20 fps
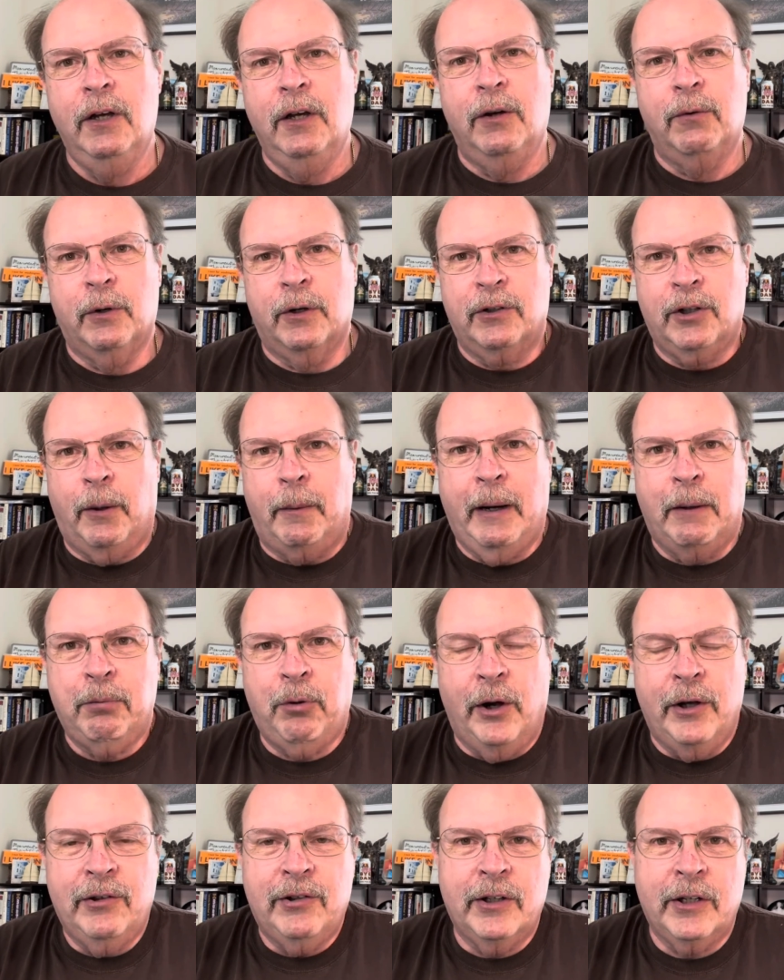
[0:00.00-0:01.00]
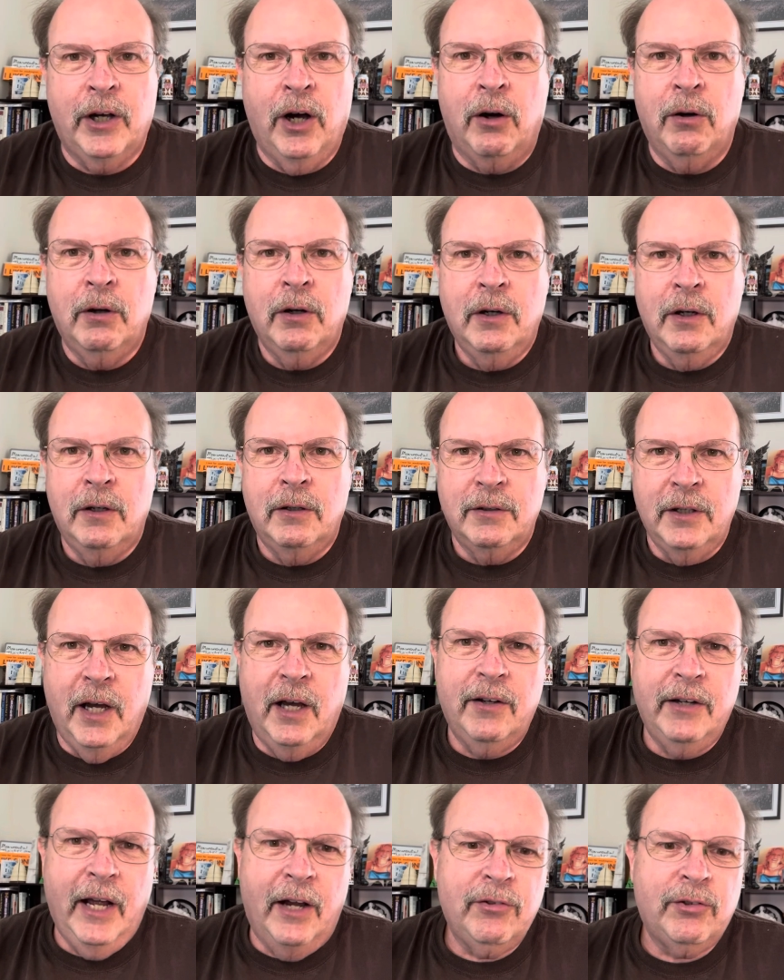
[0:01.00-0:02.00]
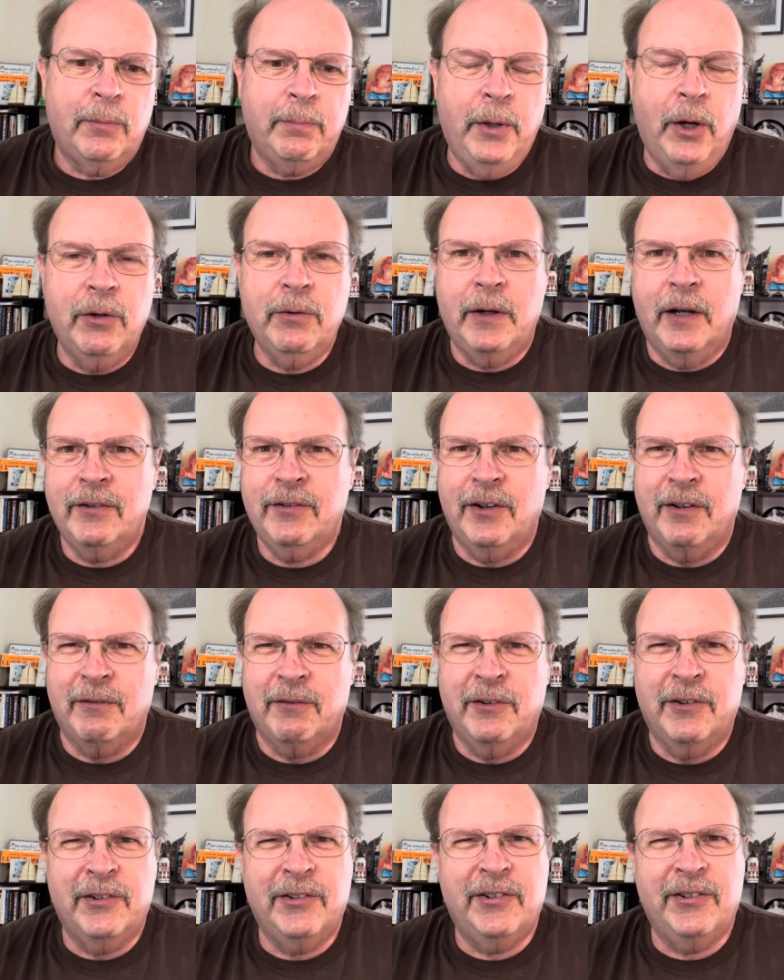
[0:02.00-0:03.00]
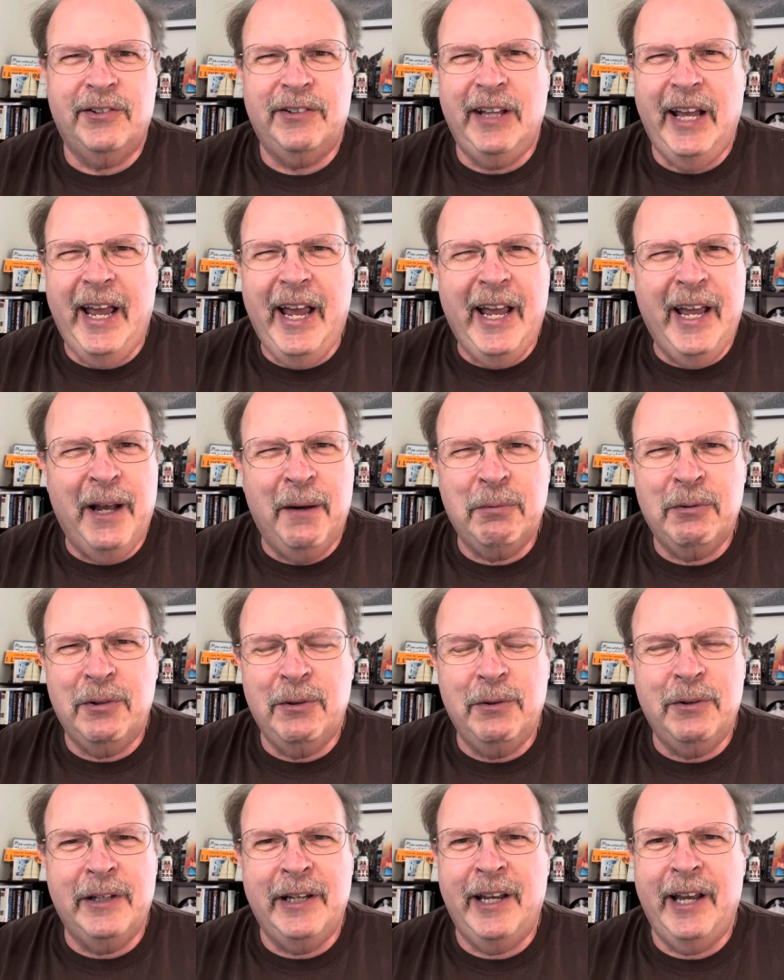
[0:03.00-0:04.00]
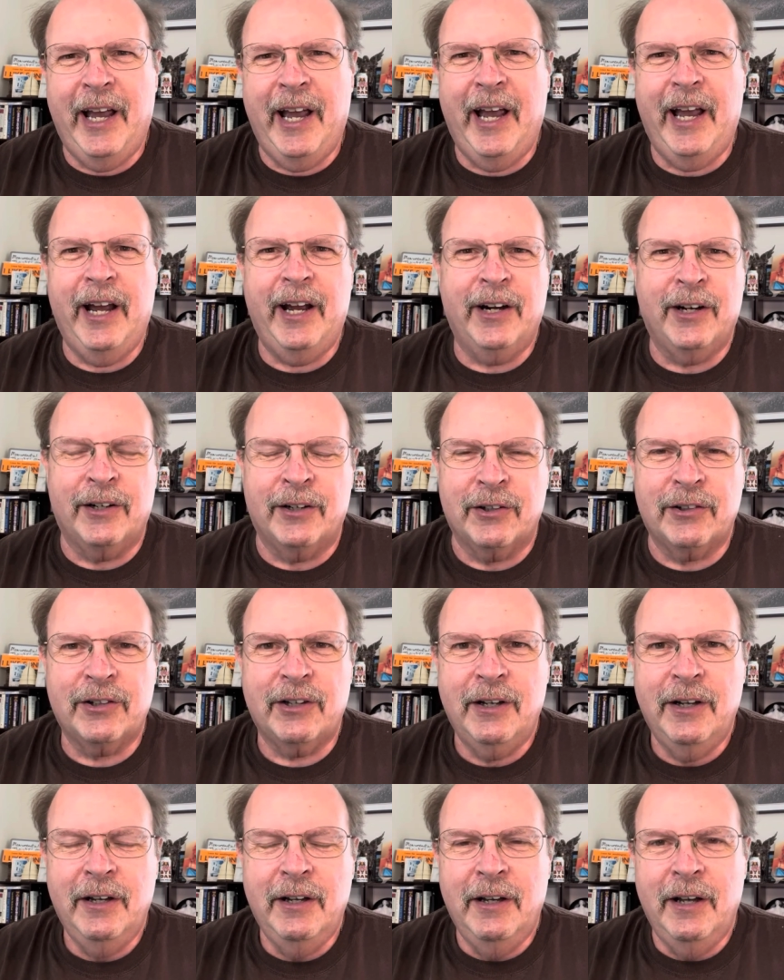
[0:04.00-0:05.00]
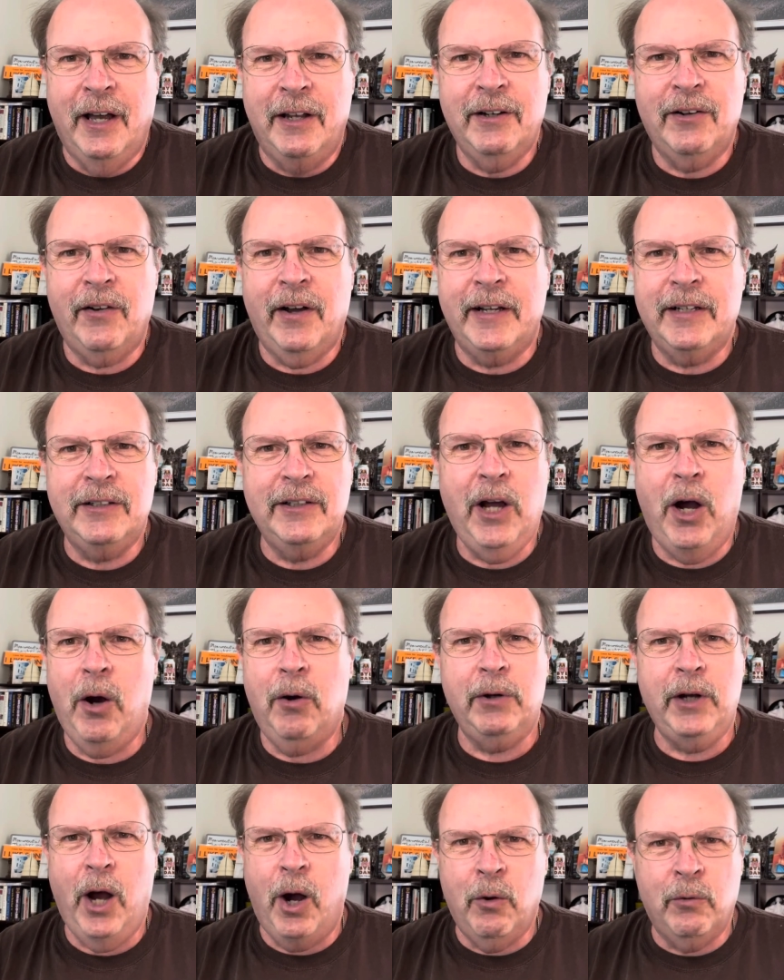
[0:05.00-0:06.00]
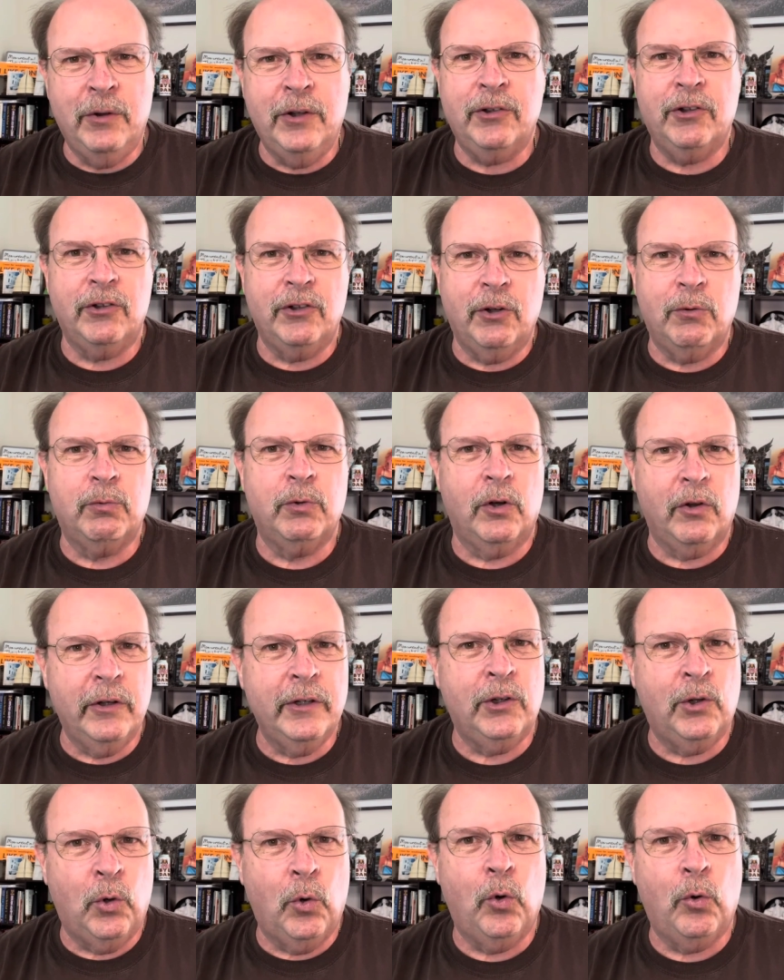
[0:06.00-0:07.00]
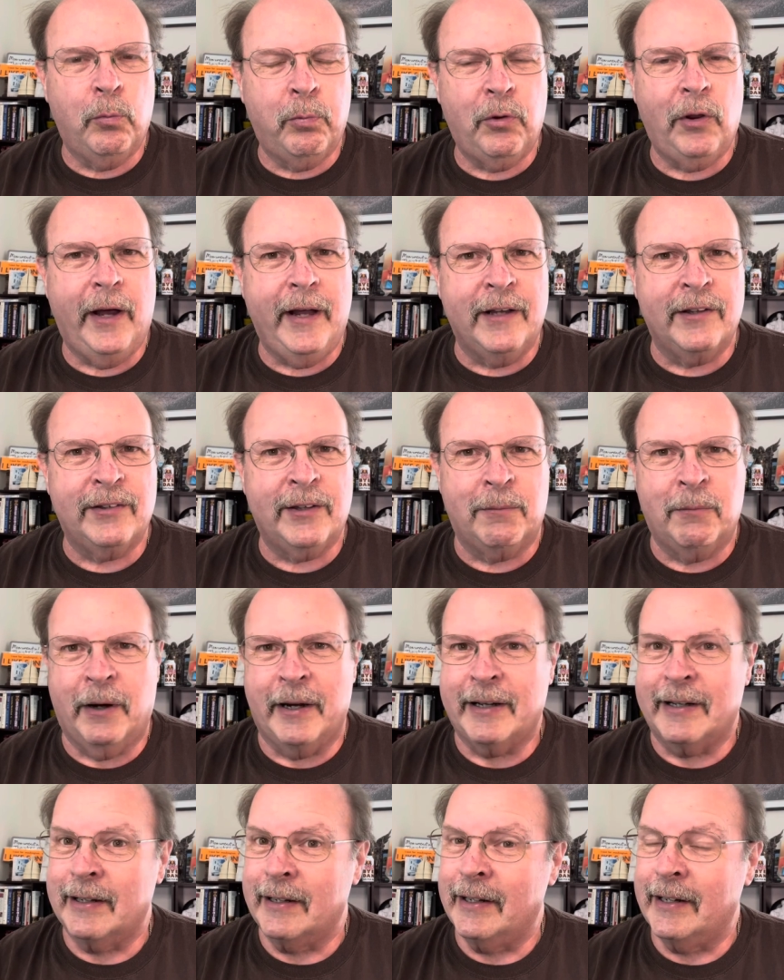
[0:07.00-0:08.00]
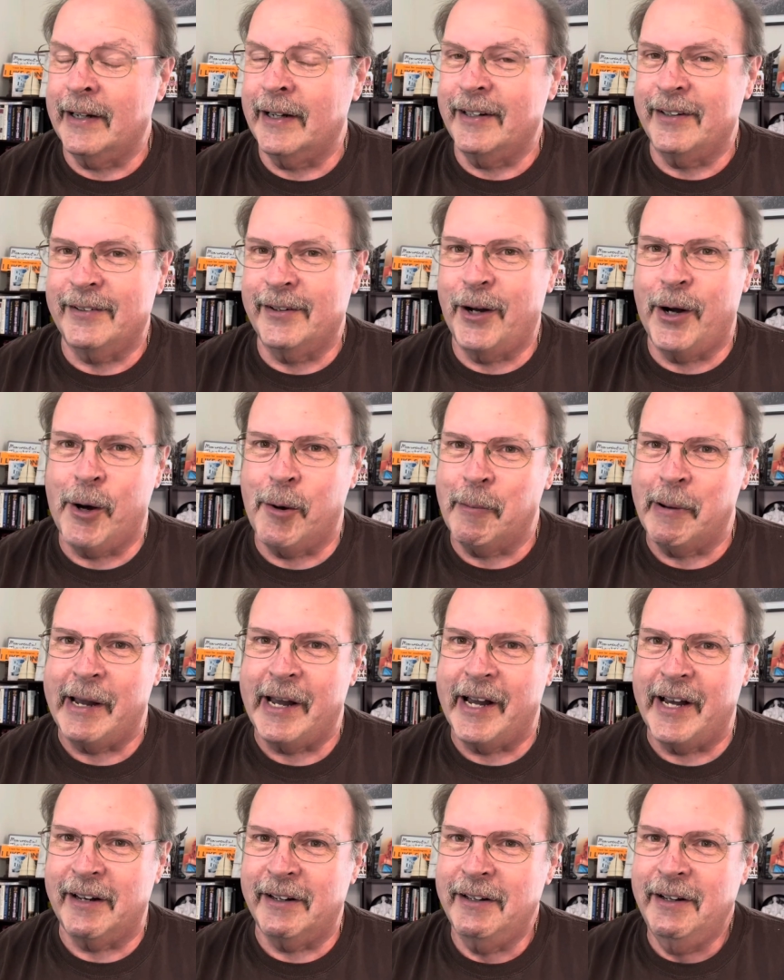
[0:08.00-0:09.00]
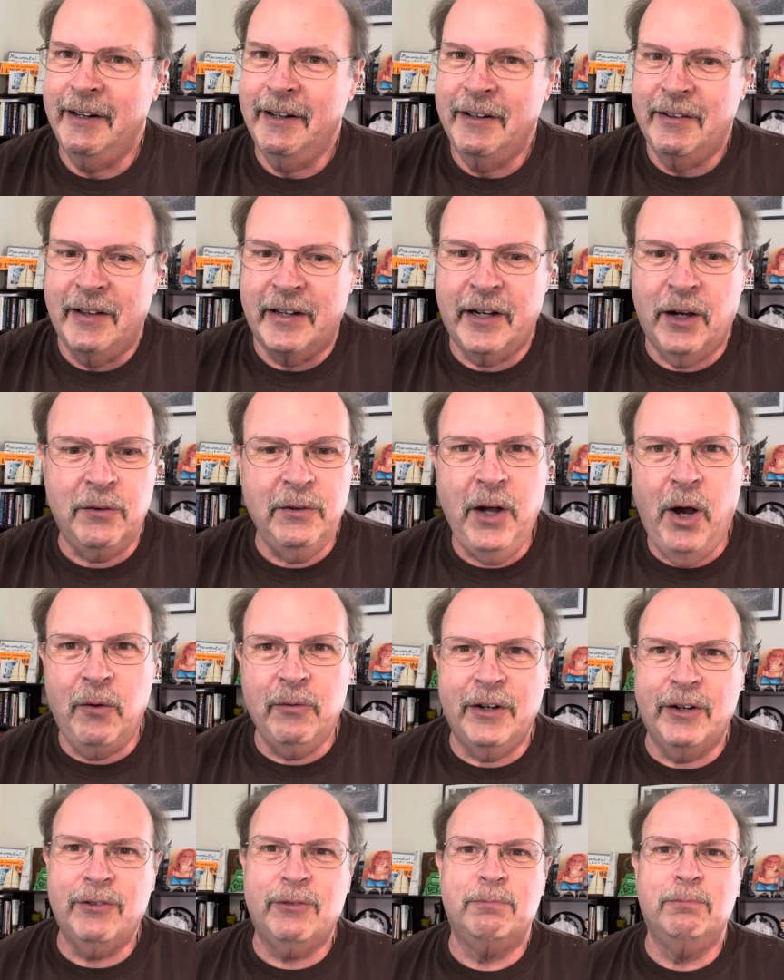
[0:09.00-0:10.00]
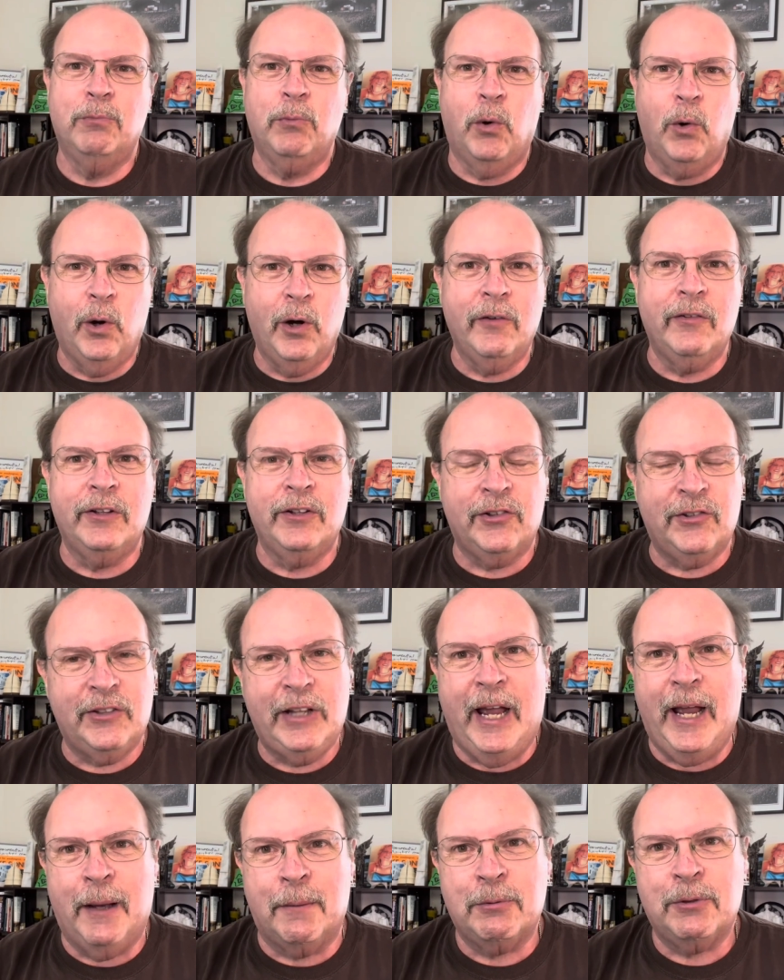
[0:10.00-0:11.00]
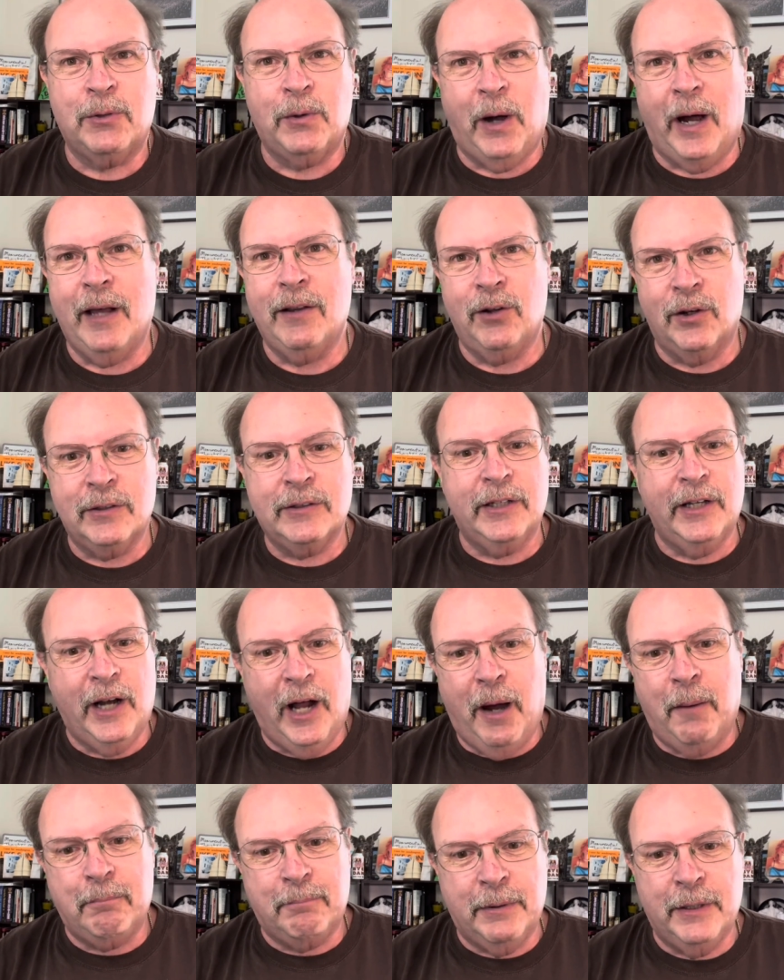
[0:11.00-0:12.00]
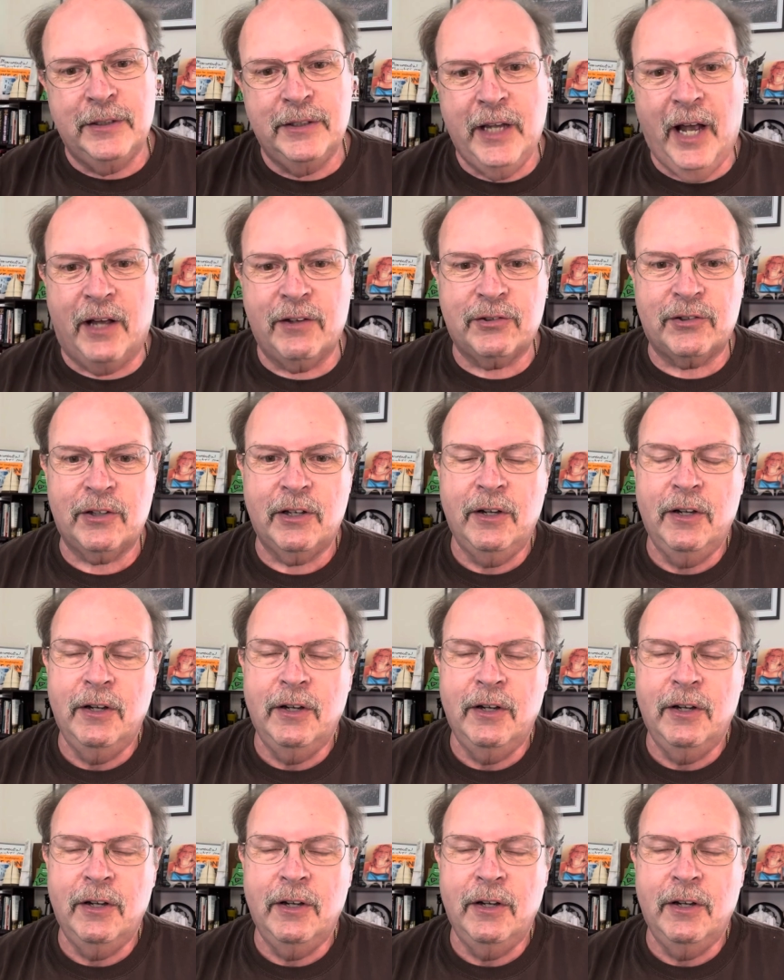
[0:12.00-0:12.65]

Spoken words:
we were talking about a place to go. Yeah, the National Postal Museum. I said, stamps? Who cares? And they're like, no, this is a really cool place. I'm like, I don't know, man. They go, no, there's more than stamps. So I looked it up, and yes,